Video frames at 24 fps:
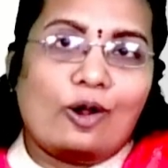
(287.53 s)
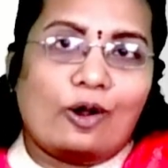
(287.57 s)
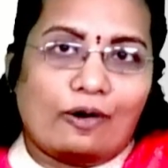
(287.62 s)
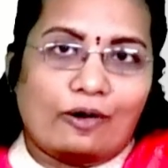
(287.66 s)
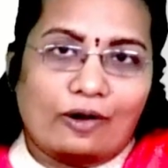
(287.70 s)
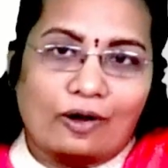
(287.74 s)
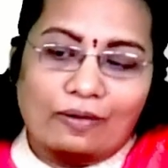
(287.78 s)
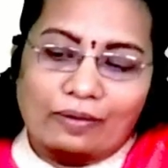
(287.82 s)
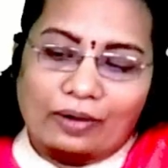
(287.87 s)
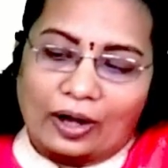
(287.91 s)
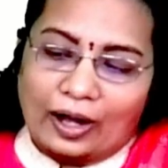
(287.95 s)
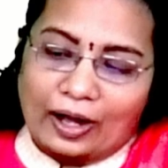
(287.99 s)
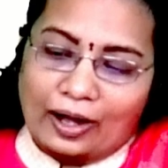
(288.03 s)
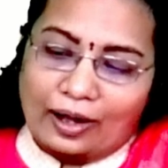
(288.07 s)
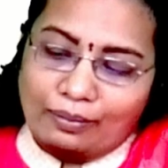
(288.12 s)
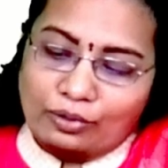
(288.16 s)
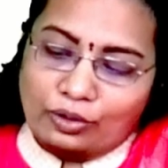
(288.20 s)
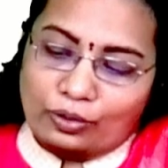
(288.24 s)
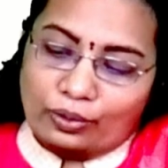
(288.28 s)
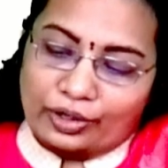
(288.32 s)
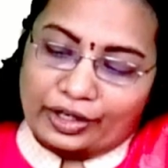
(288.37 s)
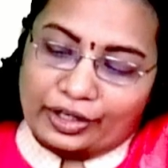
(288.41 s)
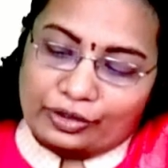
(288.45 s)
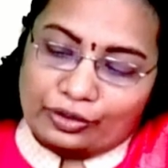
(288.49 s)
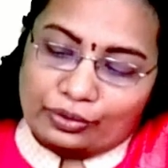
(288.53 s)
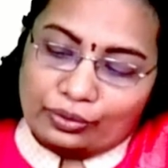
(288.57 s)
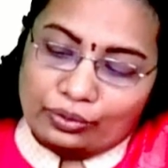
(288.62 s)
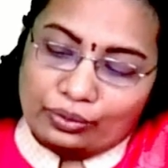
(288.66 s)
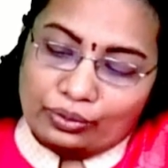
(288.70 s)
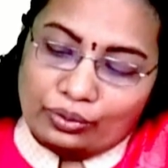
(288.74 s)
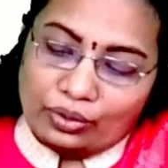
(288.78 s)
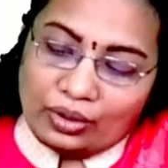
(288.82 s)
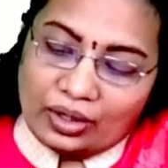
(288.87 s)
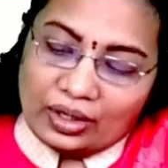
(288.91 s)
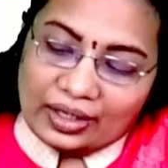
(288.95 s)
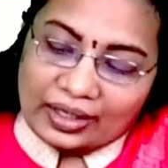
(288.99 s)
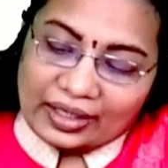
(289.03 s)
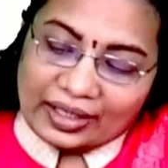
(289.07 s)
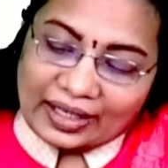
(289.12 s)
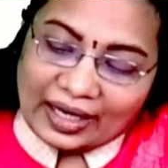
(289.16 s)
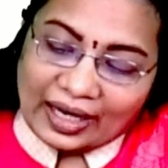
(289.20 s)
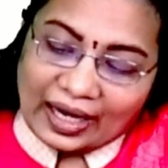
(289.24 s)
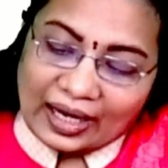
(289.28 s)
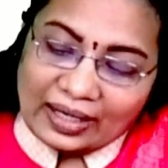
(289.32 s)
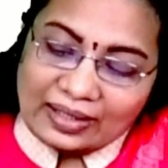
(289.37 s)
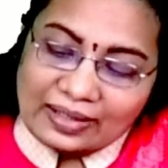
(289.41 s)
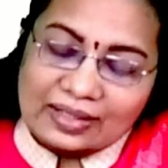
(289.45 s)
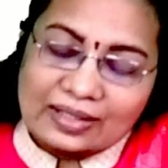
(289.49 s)
Now I'm going to
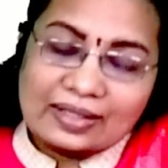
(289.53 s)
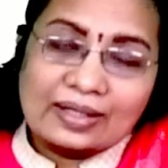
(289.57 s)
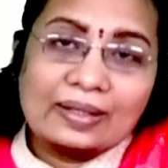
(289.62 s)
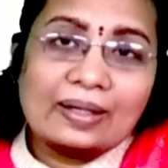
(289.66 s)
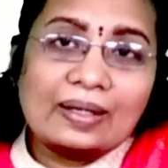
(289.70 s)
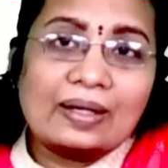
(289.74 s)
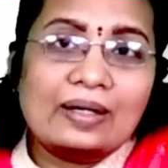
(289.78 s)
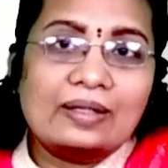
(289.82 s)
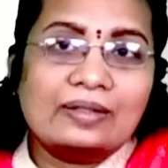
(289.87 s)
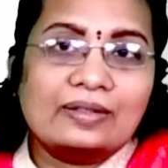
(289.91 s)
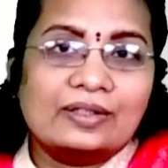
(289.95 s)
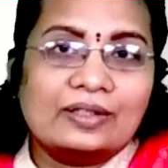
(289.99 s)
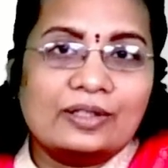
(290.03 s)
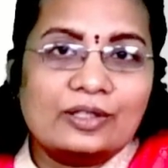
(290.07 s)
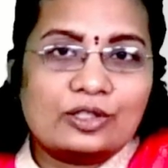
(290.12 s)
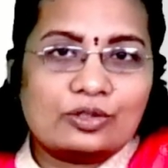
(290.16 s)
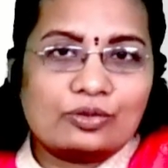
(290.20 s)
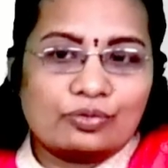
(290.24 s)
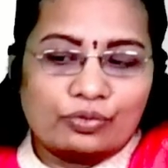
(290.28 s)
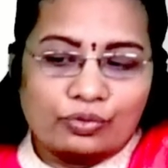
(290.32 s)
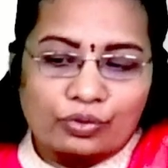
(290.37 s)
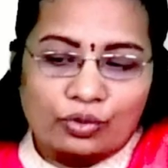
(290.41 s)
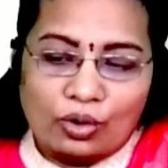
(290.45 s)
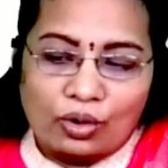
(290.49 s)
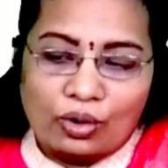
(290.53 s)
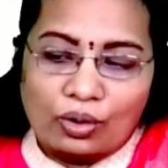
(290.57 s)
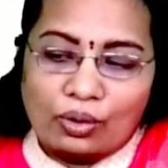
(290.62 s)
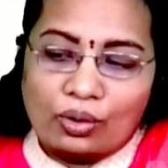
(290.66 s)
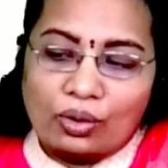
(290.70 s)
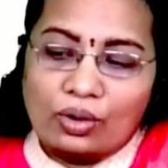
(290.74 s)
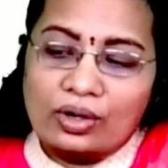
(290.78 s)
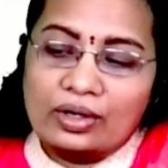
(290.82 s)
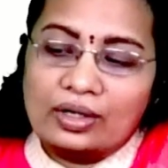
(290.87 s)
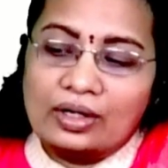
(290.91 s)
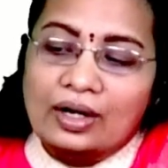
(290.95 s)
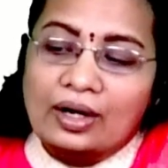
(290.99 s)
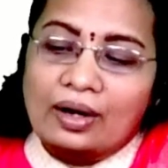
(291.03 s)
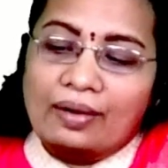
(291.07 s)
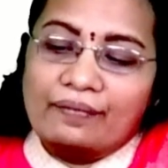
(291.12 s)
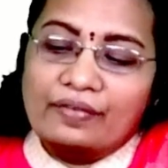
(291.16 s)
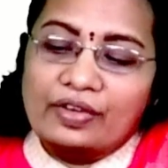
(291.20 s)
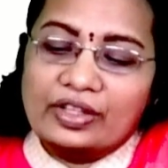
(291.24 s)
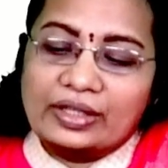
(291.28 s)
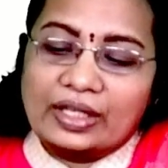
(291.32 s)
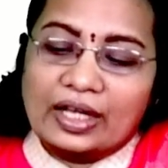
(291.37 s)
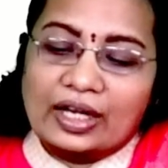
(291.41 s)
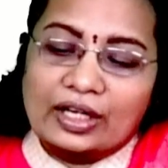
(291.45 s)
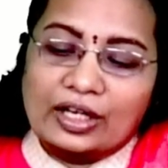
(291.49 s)
cancel this 4
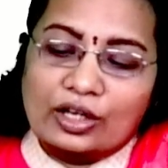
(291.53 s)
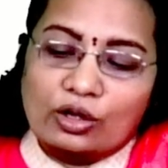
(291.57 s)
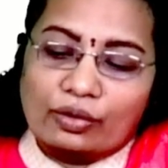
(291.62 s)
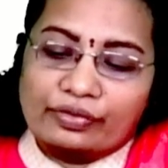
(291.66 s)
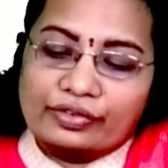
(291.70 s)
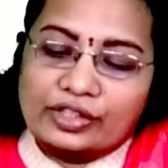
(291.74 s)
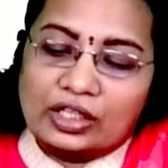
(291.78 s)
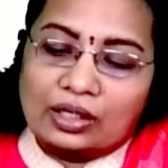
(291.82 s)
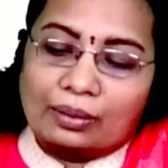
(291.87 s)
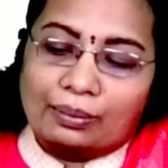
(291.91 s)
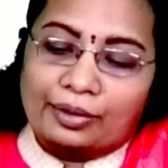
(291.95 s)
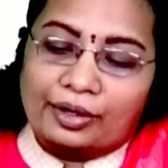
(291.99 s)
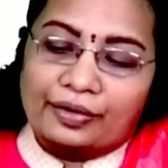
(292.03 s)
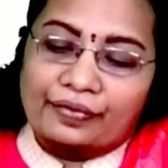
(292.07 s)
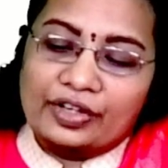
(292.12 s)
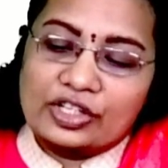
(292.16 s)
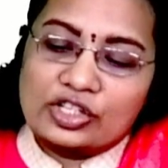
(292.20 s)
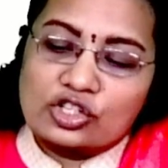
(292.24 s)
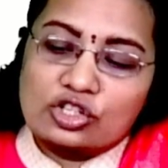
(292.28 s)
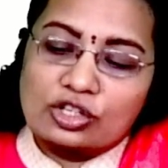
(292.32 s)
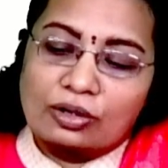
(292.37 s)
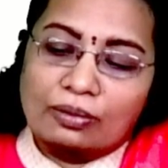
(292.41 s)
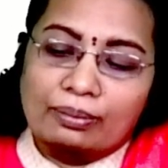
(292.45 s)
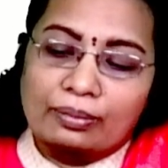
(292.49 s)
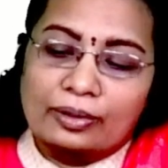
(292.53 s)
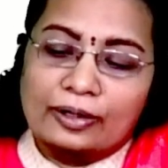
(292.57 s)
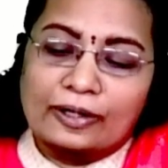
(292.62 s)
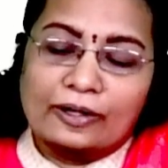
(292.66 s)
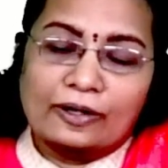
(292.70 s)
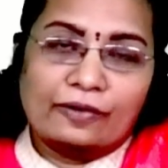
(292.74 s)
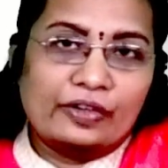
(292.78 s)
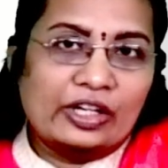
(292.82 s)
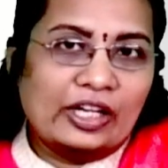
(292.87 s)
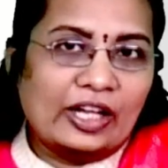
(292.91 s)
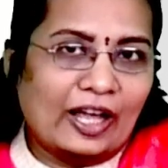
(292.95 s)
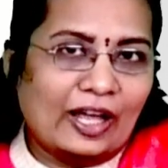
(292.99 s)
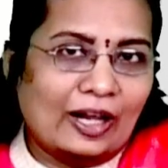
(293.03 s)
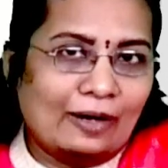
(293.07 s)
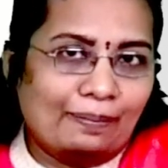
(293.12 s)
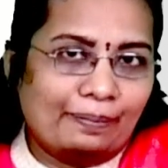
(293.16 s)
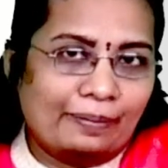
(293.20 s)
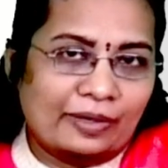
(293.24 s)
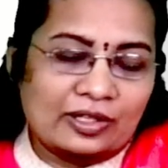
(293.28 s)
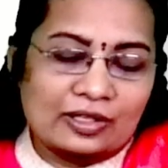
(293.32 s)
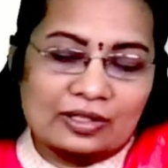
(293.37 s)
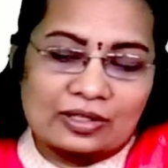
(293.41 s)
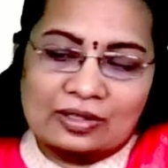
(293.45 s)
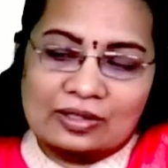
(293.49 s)
with any of the number. Which number will help
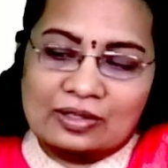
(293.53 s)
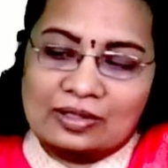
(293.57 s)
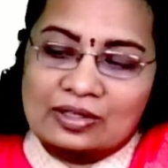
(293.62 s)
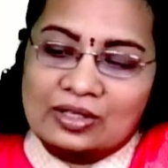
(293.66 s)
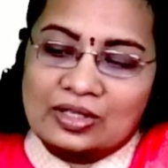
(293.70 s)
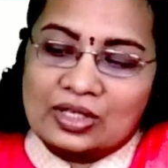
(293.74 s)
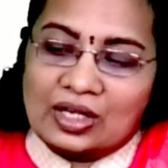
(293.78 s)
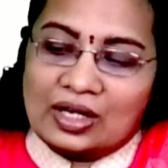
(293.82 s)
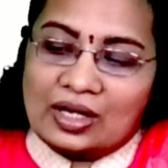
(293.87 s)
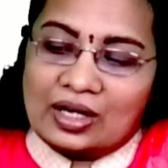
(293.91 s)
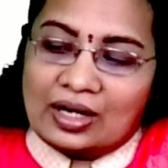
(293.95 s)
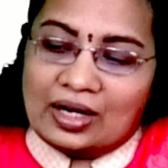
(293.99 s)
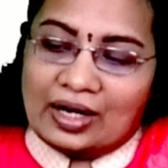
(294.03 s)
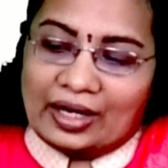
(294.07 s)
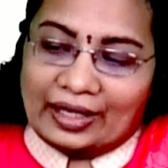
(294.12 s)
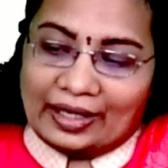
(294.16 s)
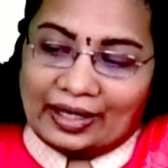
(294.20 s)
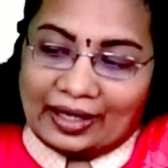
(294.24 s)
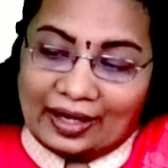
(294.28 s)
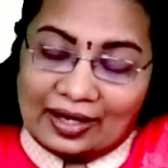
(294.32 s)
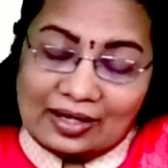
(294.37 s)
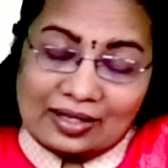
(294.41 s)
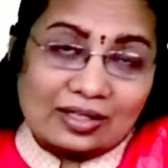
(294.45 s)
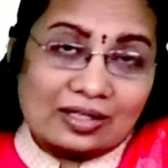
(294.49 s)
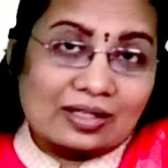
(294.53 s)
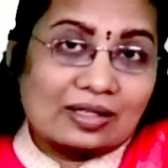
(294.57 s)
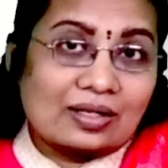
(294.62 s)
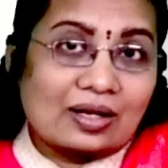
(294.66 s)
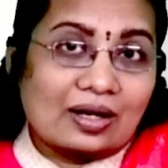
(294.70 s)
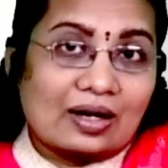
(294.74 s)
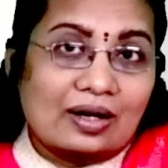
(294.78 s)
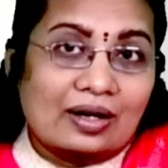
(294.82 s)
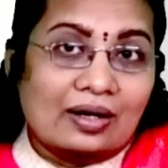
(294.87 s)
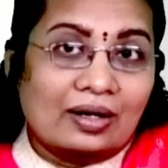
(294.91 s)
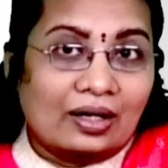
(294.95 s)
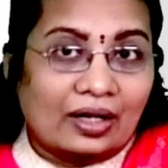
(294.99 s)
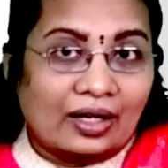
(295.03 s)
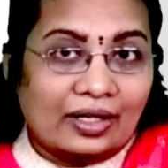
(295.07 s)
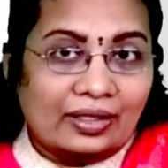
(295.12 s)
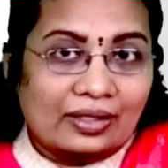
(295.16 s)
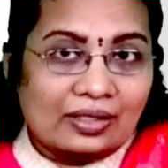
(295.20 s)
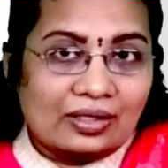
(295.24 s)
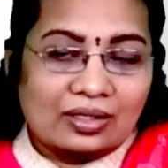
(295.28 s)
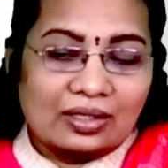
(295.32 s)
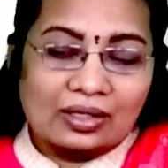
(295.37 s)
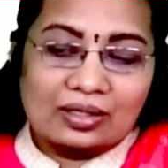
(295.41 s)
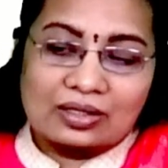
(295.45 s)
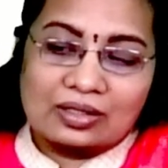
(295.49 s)
us? Yes,
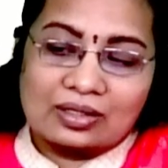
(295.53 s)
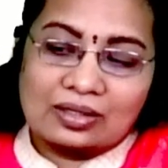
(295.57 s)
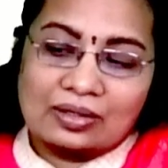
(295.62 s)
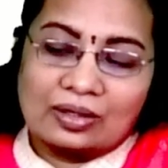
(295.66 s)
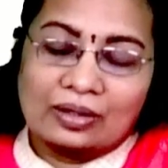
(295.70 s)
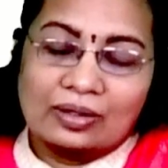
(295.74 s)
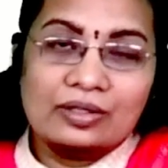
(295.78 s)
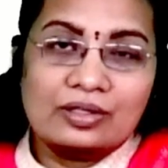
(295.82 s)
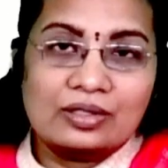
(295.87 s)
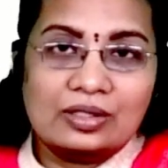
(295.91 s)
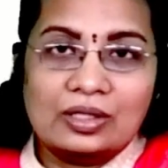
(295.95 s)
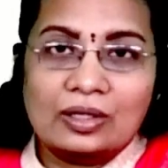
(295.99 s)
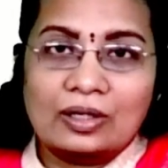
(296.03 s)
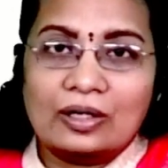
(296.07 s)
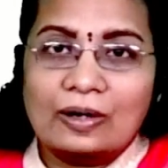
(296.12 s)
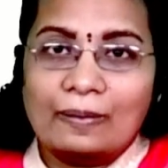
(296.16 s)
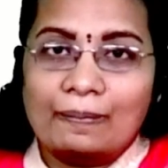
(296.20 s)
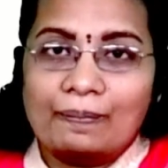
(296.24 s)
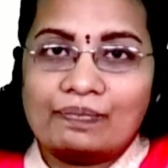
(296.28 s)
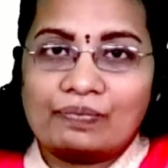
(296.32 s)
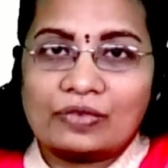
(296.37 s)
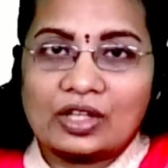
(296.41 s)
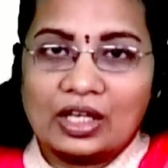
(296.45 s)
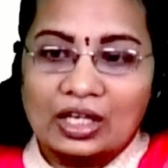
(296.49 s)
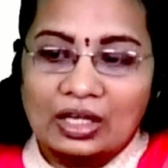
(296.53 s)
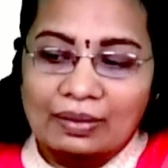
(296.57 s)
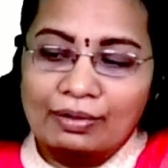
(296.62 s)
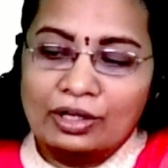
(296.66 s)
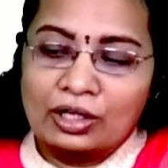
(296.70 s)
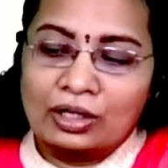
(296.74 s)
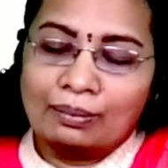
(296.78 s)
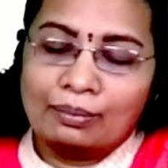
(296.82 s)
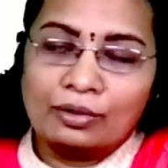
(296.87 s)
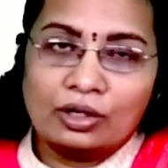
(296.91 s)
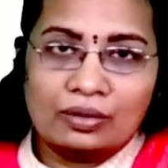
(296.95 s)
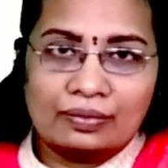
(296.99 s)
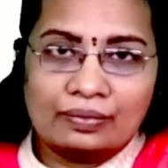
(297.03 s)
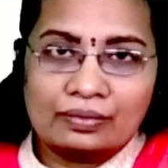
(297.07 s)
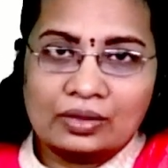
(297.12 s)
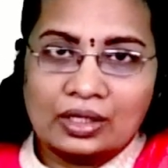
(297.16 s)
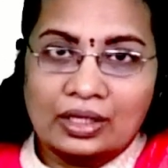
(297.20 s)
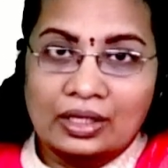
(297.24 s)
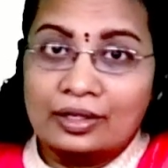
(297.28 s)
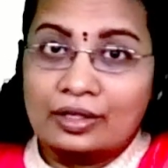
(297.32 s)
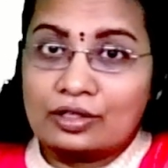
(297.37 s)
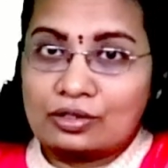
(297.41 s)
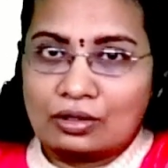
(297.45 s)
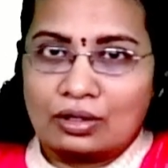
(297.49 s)
96 is the even number.
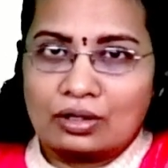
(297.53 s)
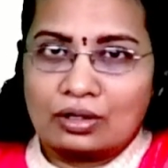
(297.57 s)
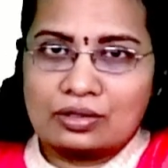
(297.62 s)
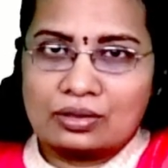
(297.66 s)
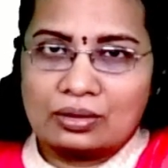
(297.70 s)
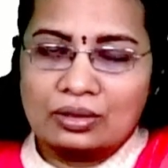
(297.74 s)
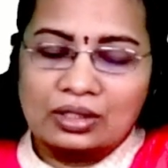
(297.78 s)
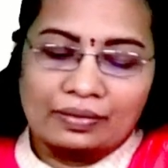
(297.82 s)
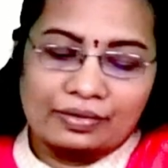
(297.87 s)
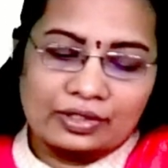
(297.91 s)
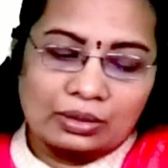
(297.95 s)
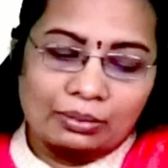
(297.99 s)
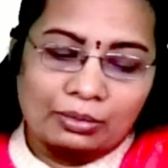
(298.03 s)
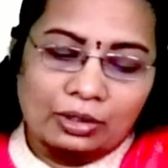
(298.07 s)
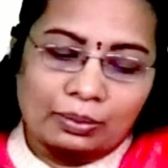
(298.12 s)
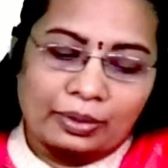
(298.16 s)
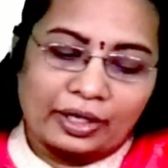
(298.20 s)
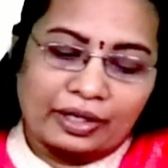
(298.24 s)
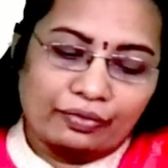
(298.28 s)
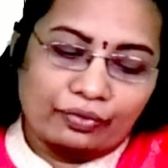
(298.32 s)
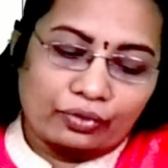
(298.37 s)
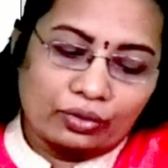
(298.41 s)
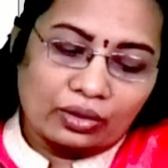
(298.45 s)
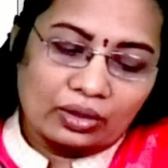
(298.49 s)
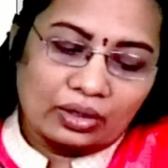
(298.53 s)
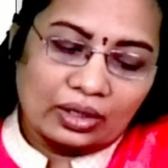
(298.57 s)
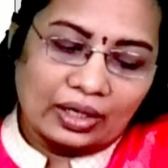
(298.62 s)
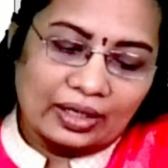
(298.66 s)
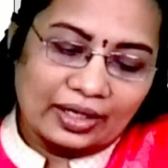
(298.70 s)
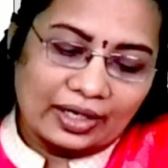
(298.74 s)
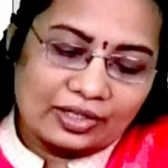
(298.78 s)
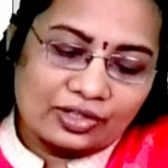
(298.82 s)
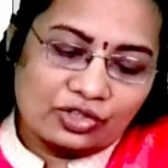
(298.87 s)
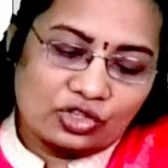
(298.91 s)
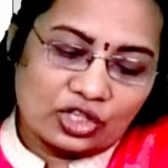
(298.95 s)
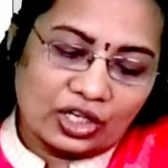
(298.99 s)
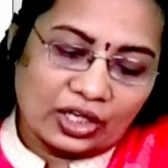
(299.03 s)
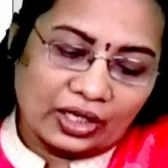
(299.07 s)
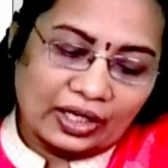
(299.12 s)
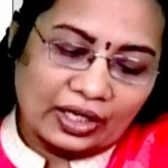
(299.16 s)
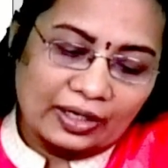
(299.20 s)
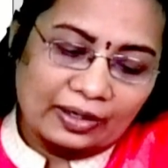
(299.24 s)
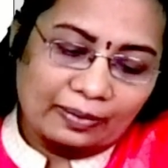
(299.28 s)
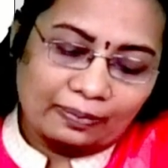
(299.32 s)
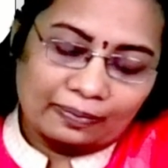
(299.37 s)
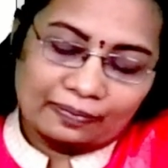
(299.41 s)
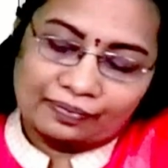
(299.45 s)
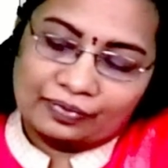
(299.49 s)
It is also divisible by 4. Let's check
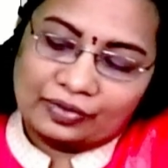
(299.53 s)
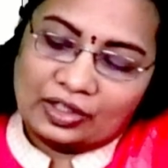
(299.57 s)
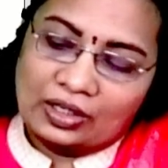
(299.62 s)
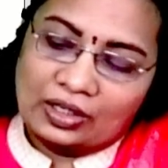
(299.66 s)
it.